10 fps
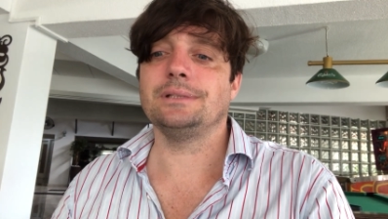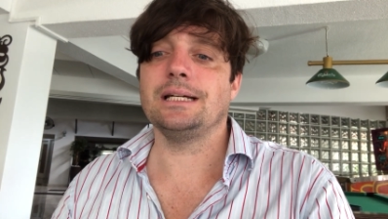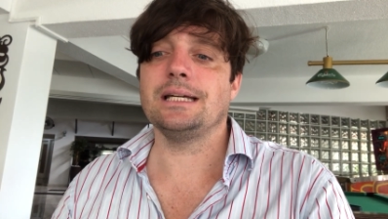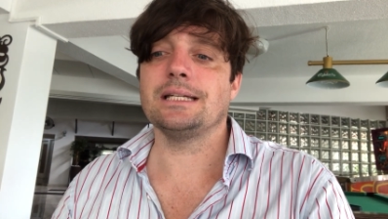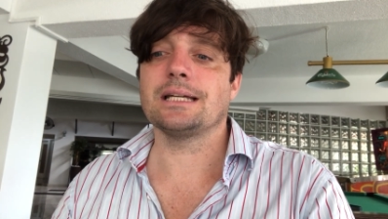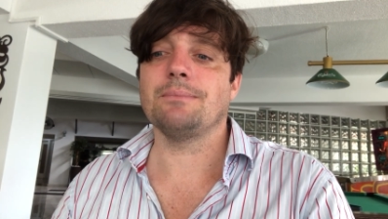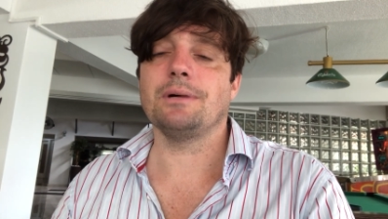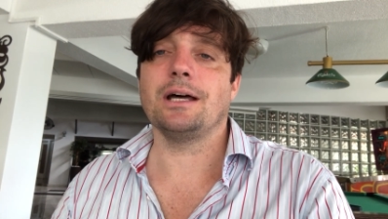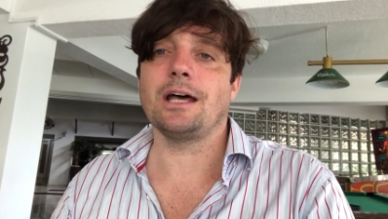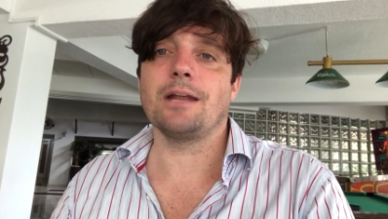he's um,
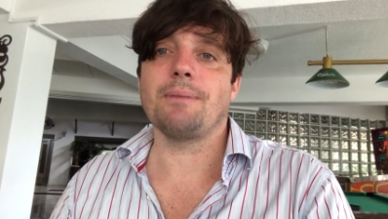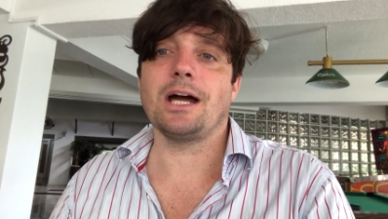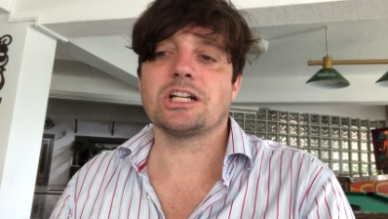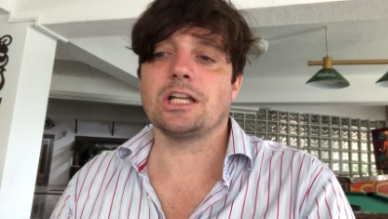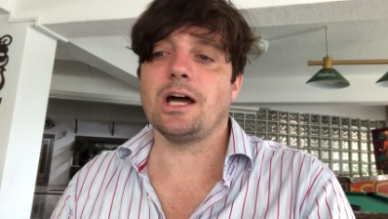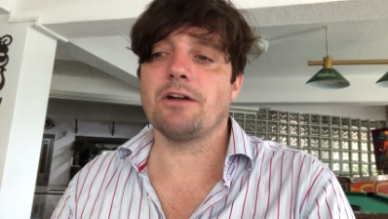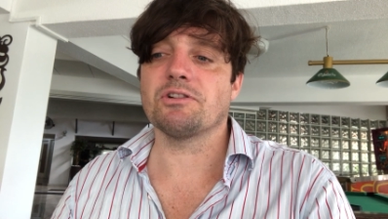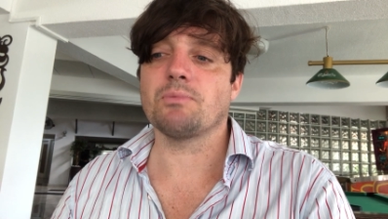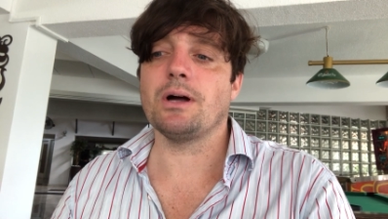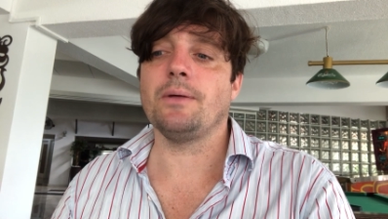an unabashed liar
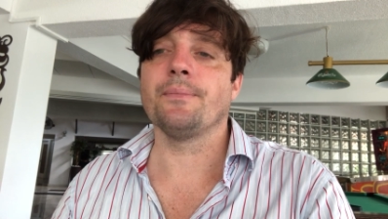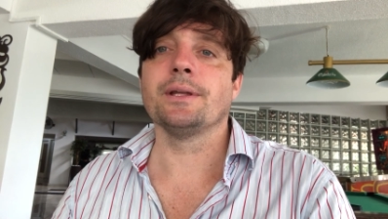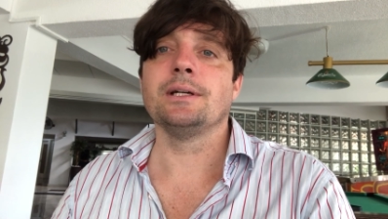as well.